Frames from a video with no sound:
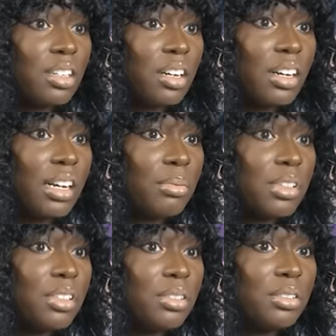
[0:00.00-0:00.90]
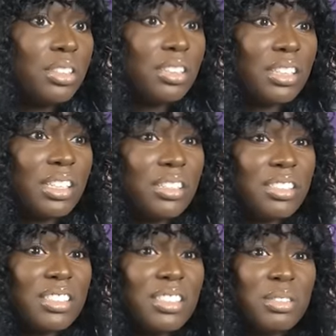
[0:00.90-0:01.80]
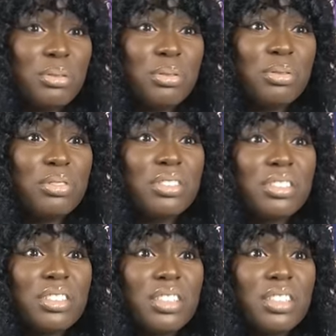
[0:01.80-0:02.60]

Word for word: Alright, I'm gonna go to here. Is this noodles?